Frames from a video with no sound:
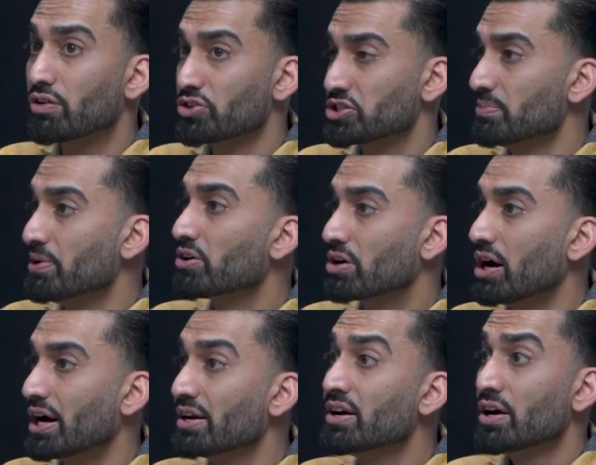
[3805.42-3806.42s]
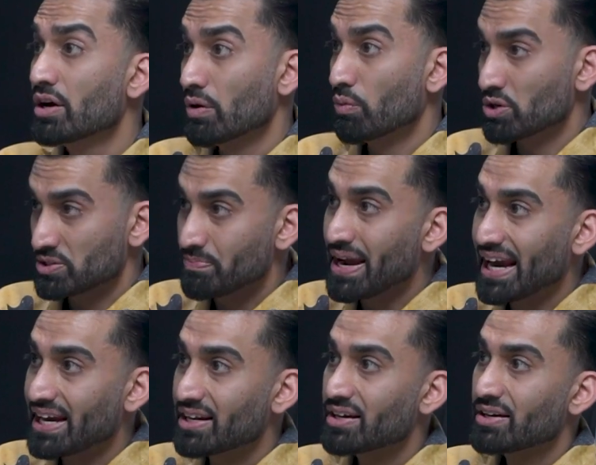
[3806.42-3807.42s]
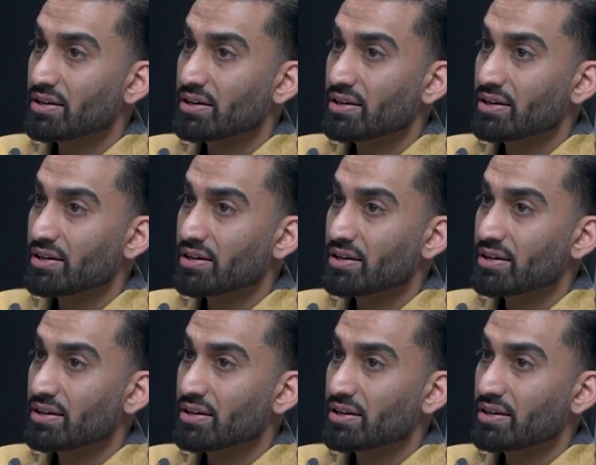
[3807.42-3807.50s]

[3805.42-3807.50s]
versus Amir Khan was made